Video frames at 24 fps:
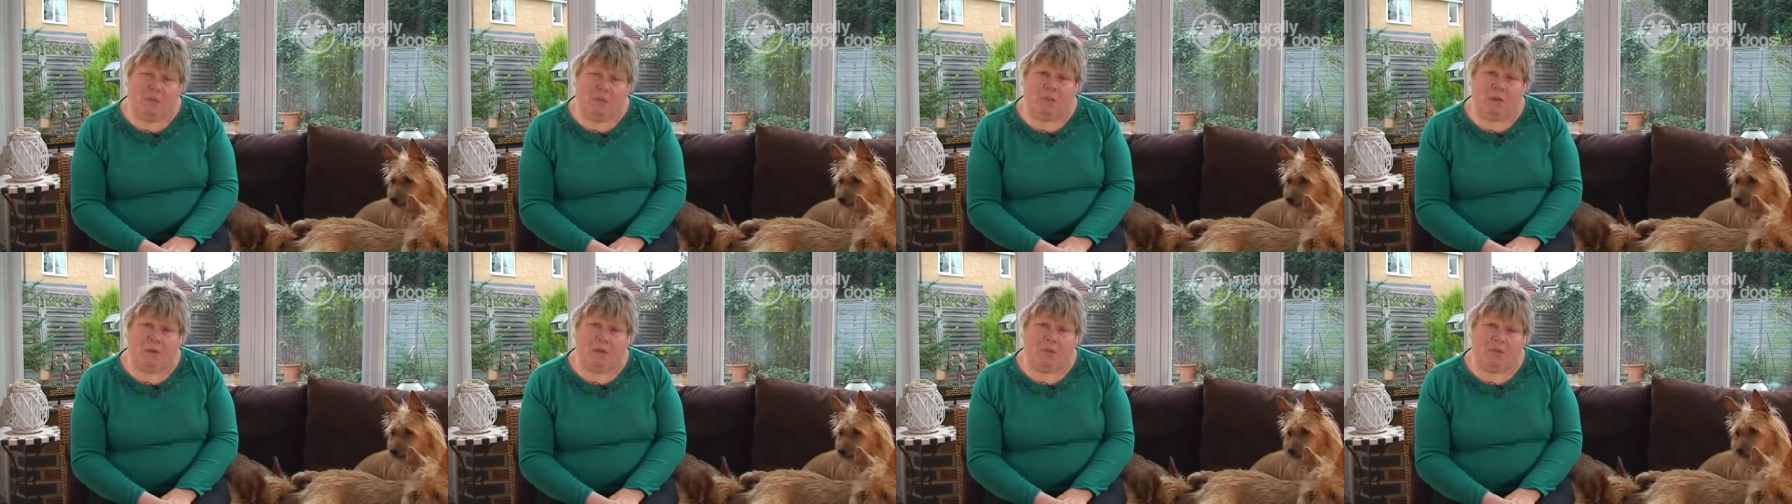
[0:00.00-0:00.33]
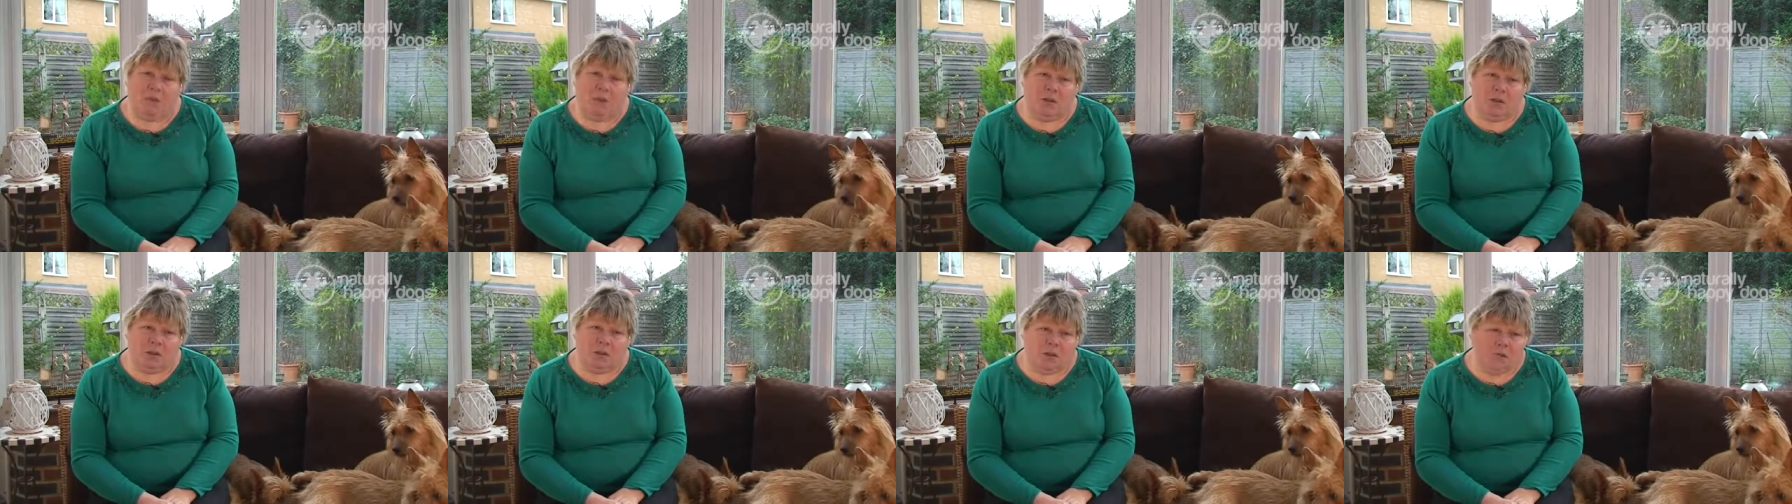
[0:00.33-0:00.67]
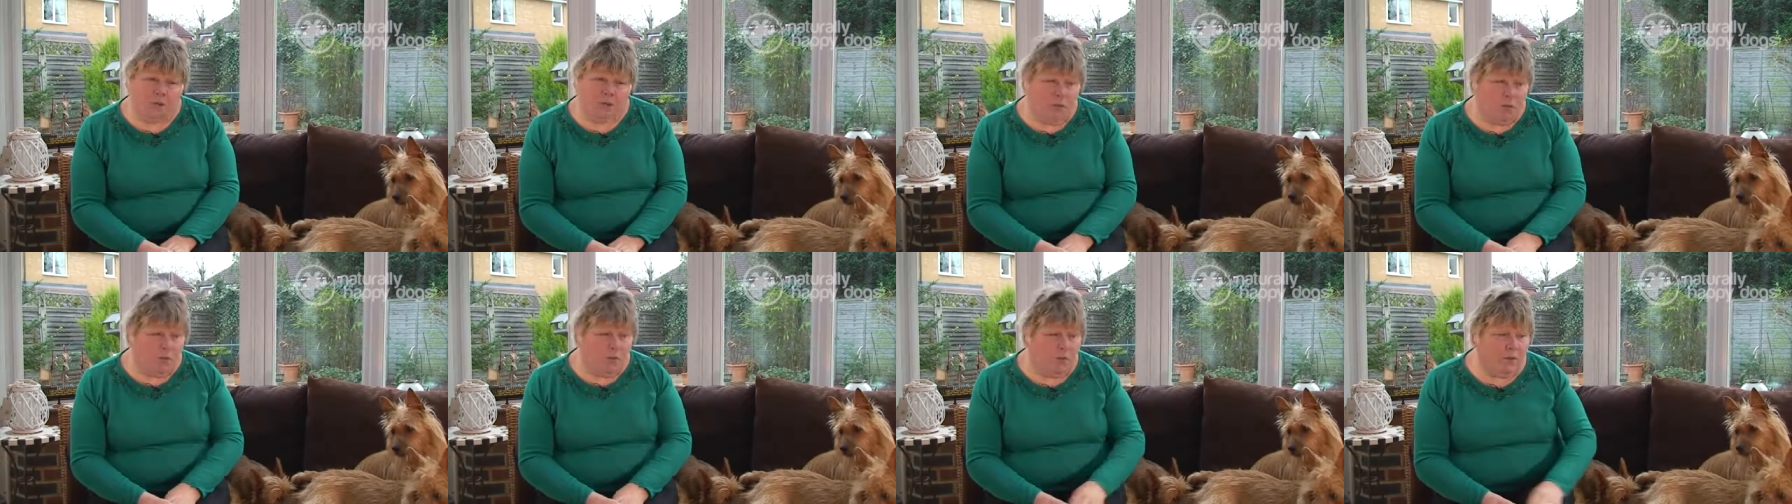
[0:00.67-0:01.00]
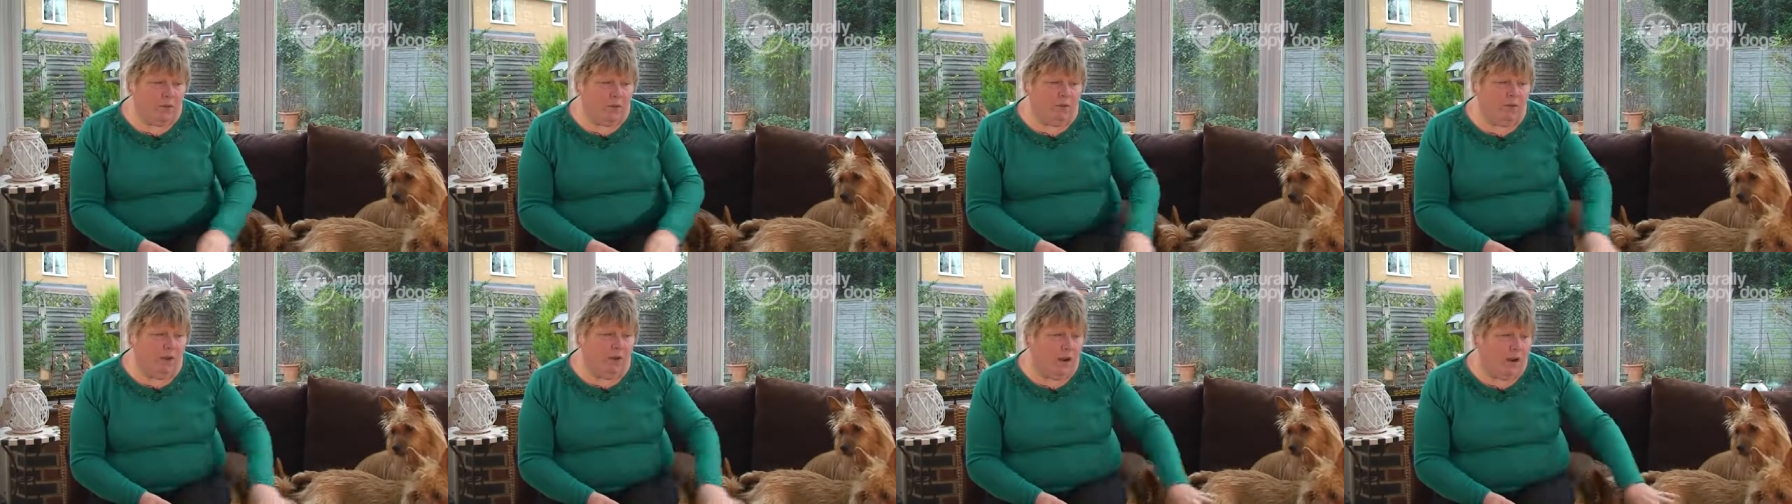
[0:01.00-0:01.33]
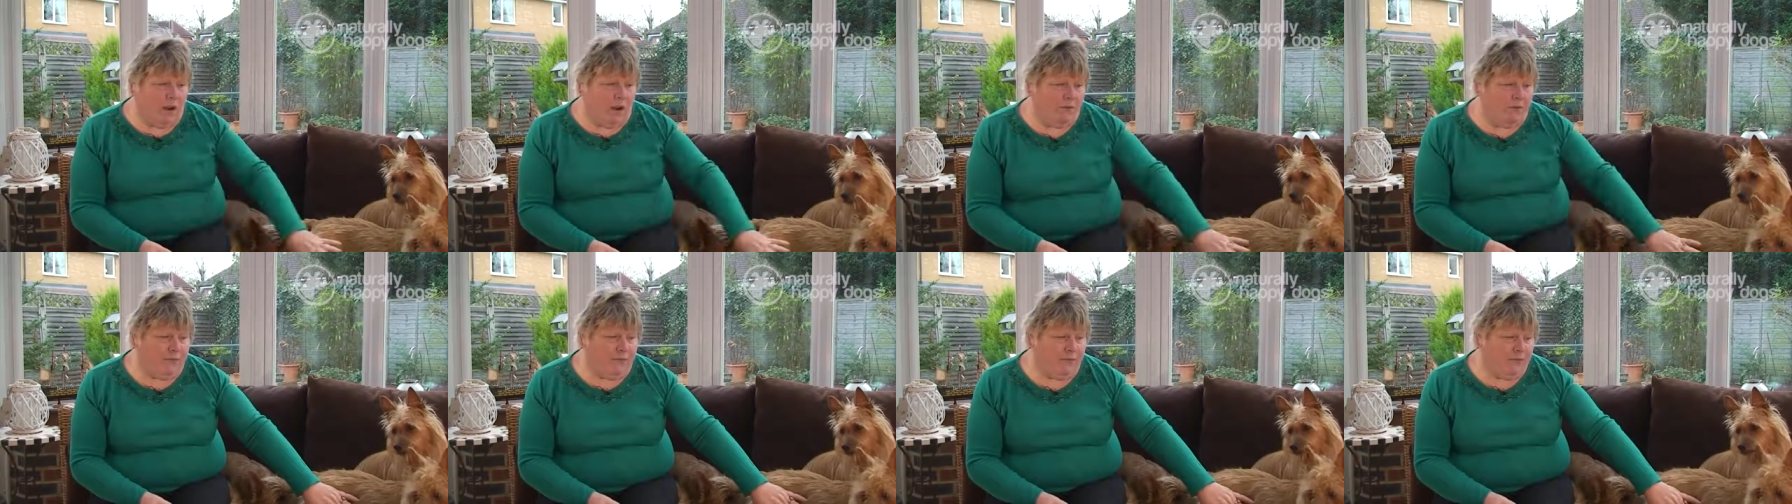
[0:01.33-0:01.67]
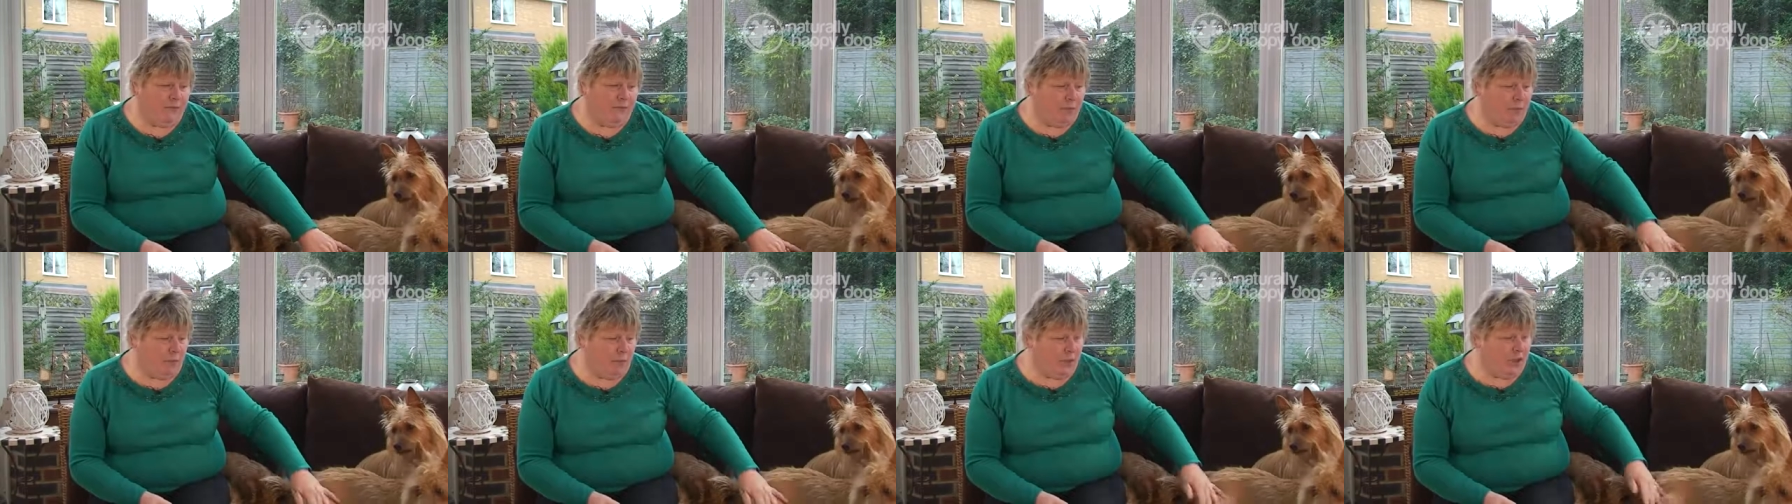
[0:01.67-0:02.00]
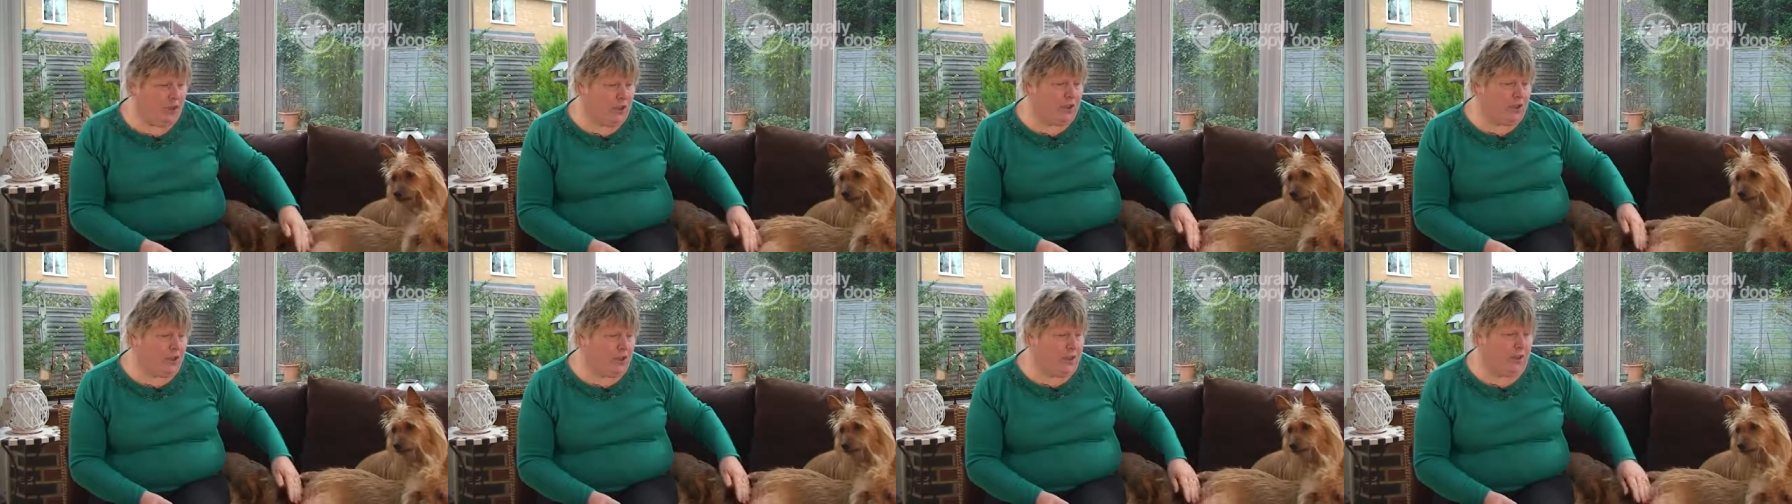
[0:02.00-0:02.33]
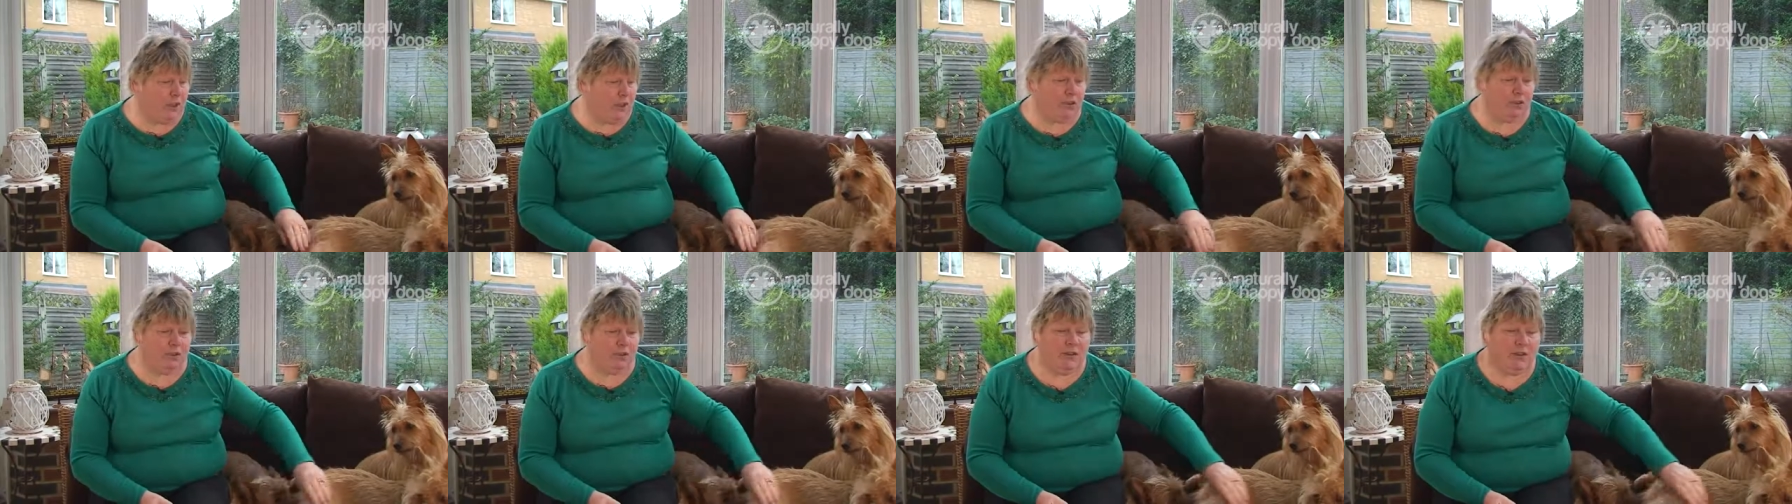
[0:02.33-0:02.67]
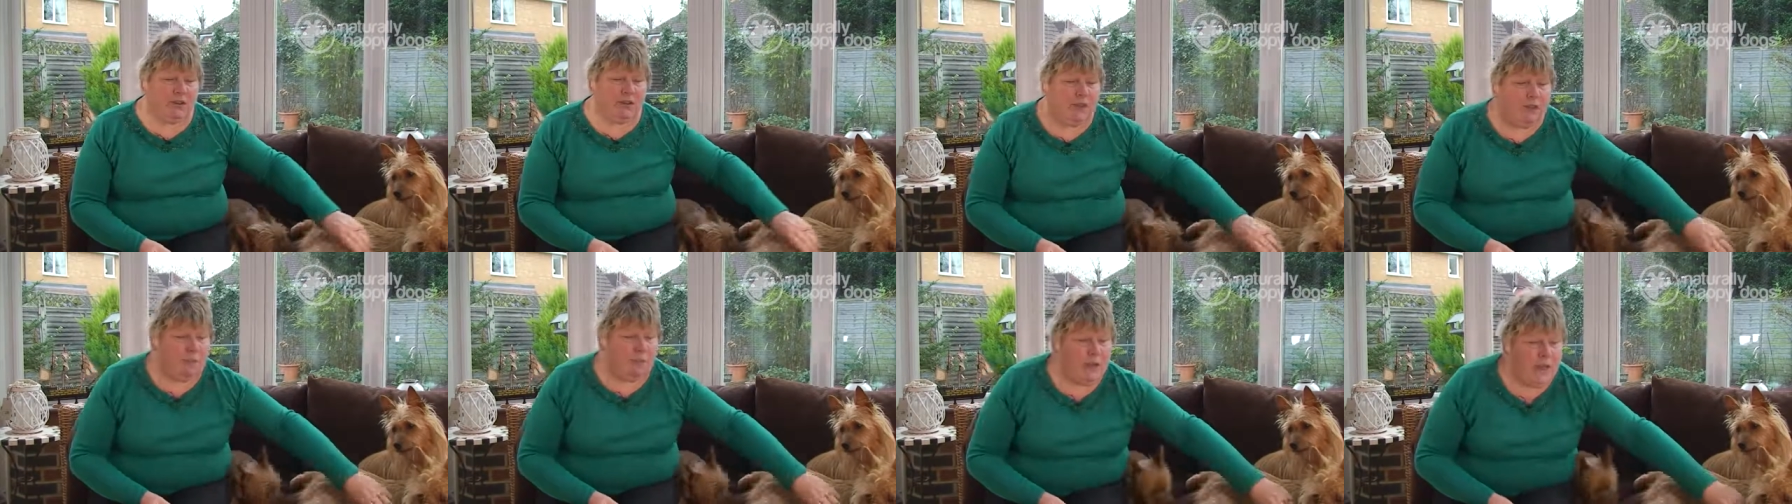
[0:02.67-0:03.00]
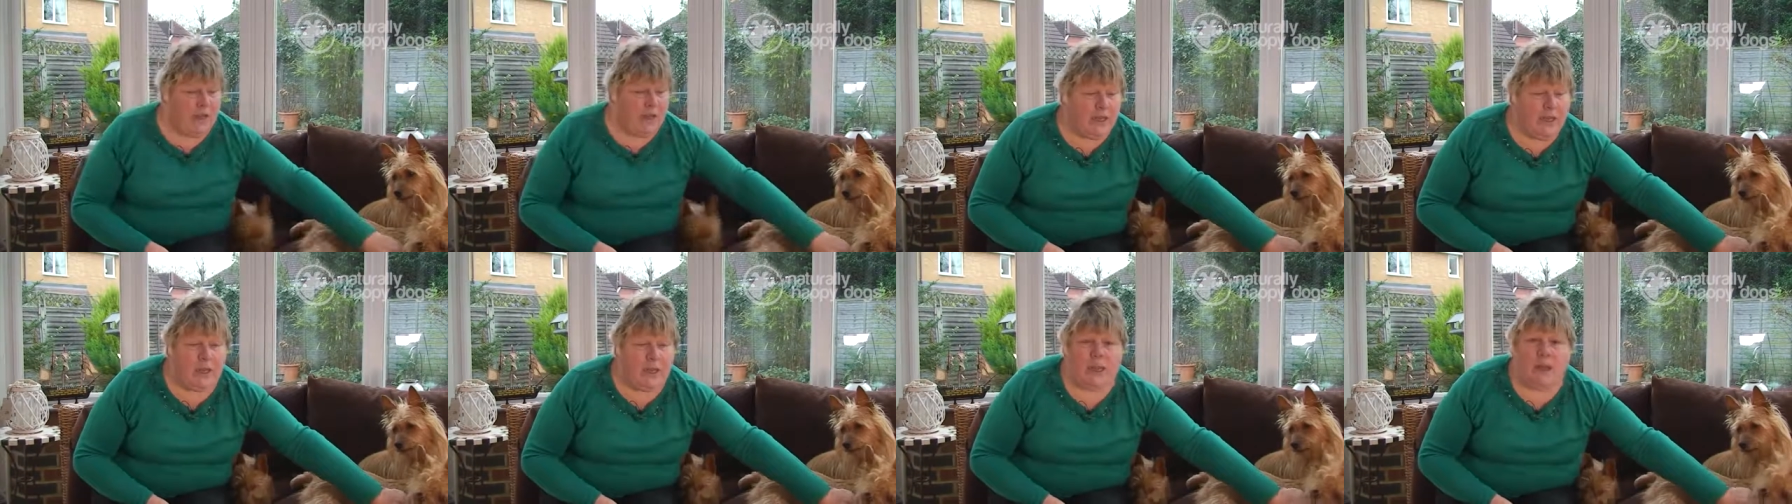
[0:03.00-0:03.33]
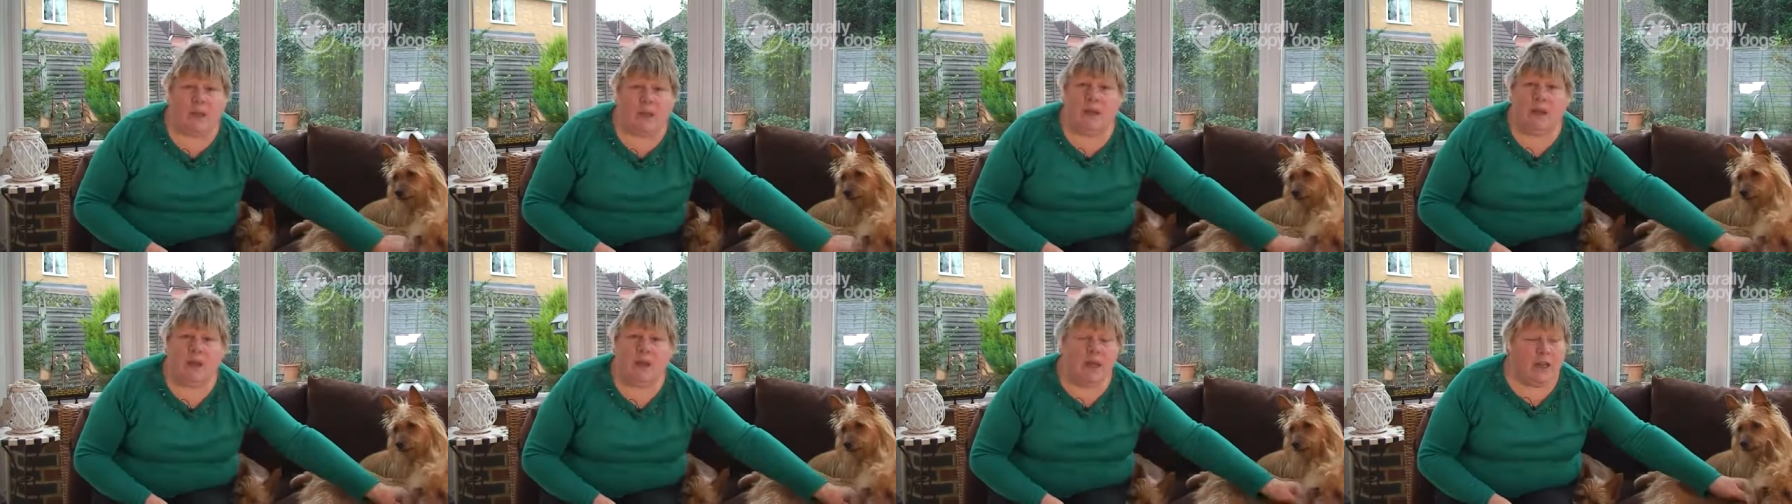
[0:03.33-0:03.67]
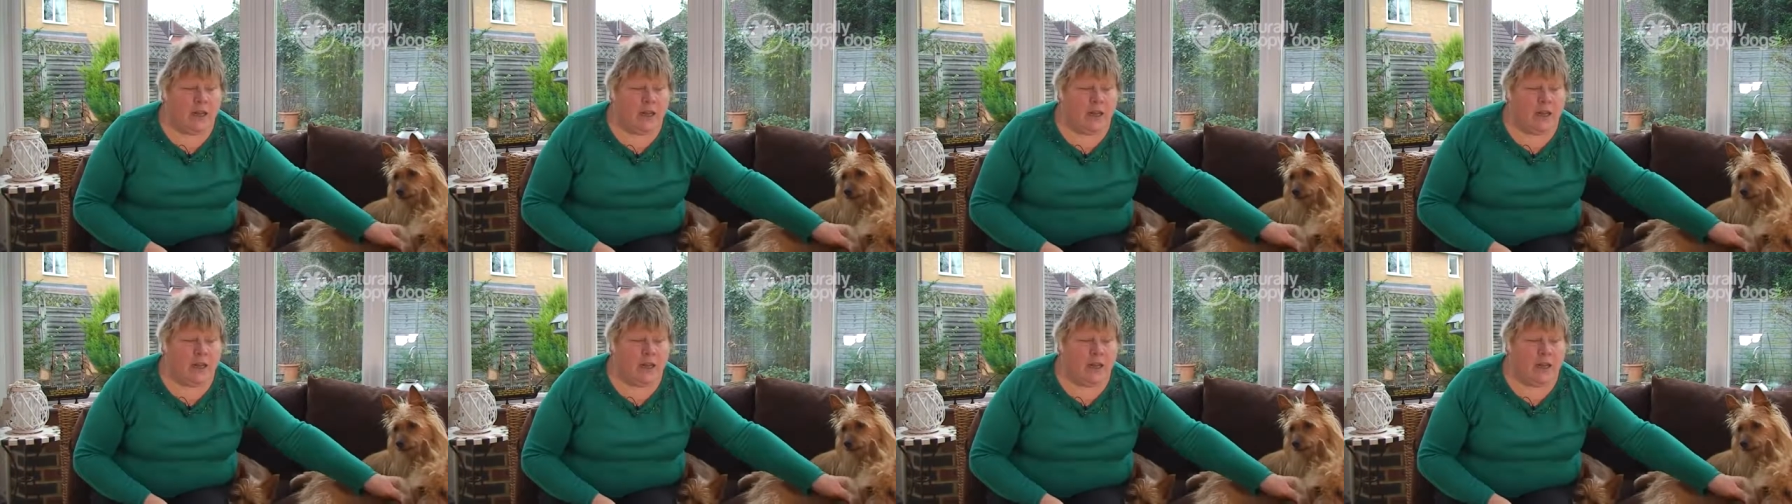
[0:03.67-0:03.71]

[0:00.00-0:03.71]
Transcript: but most of all the ruff, which is the interesting bit here,